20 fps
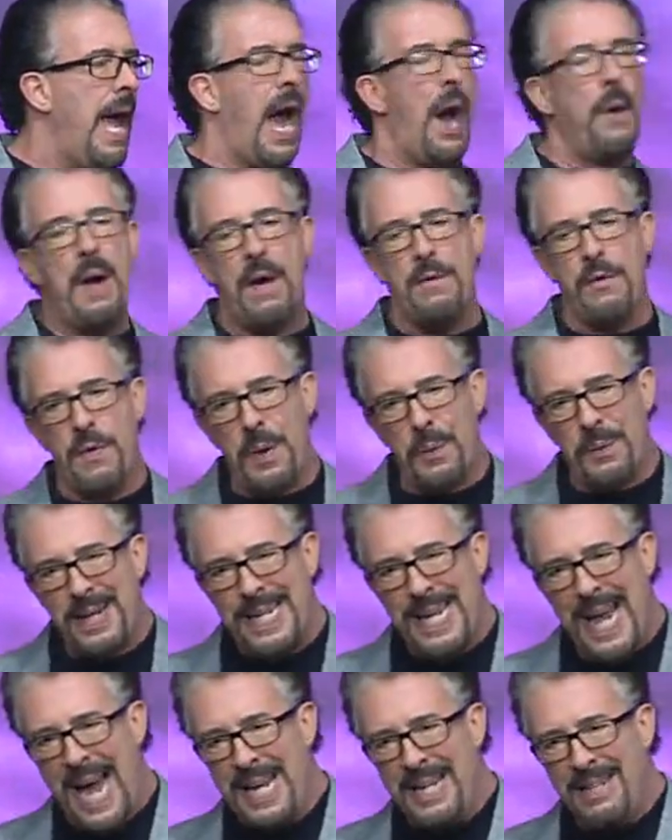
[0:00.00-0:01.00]
However, there
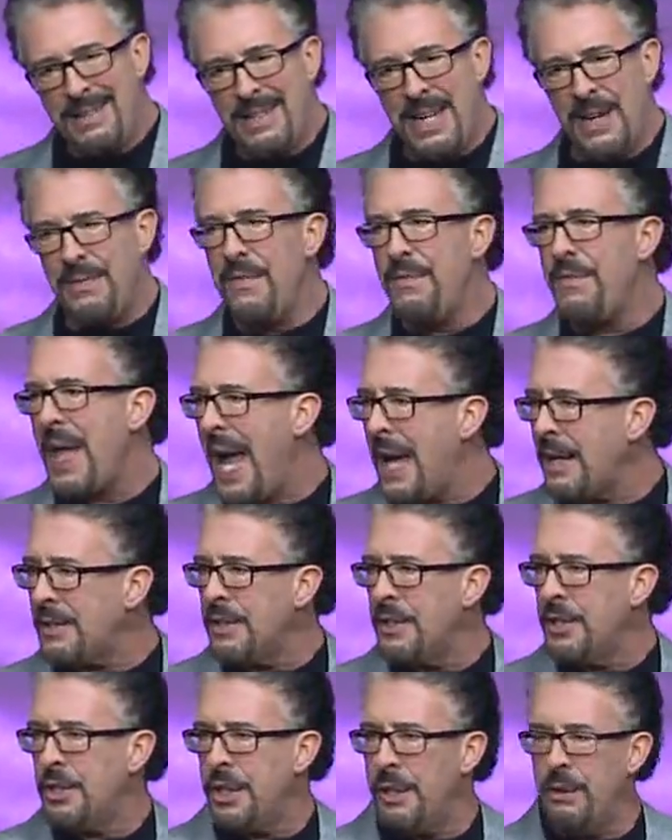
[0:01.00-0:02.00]
were
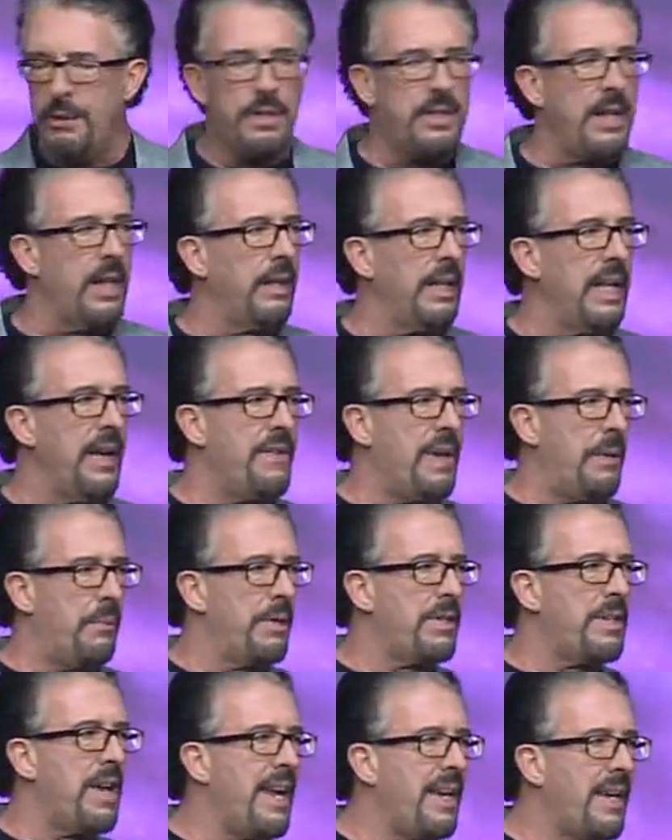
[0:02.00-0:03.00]
97,000 Jews that lived
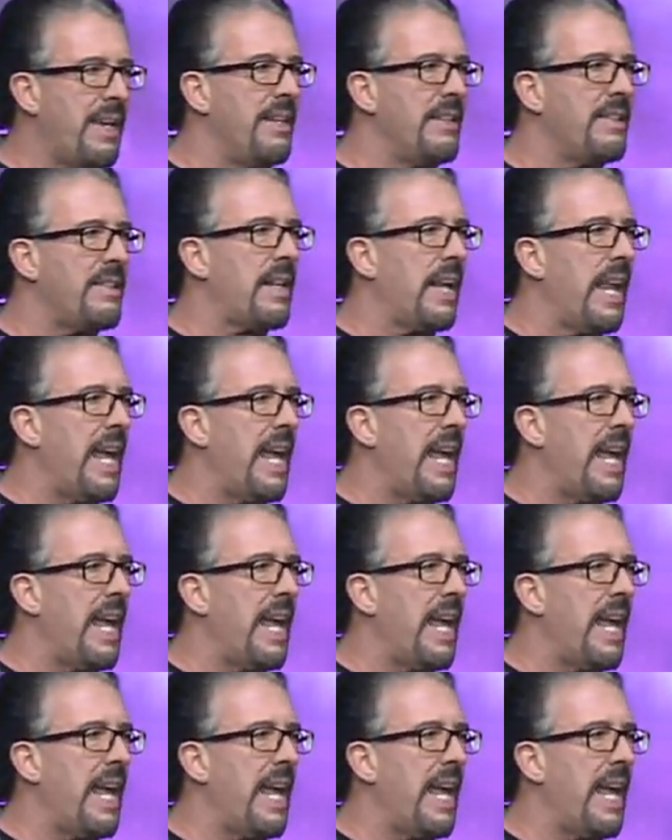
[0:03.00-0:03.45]
and were taken as